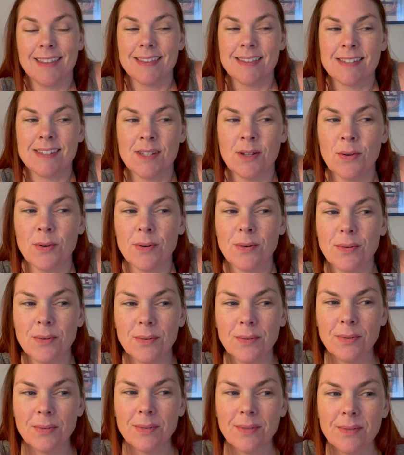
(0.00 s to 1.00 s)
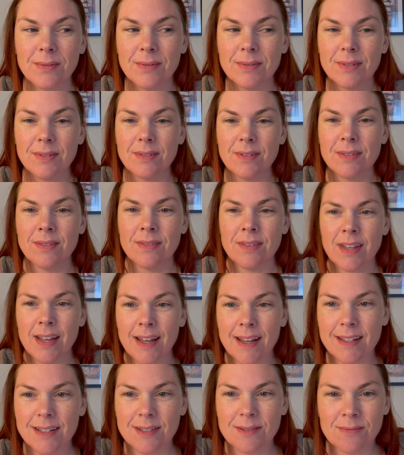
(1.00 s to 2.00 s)
So
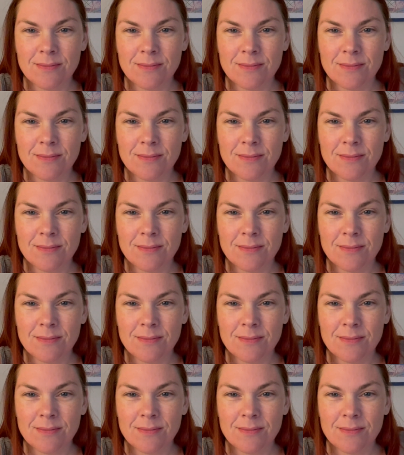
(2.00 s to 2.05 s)
that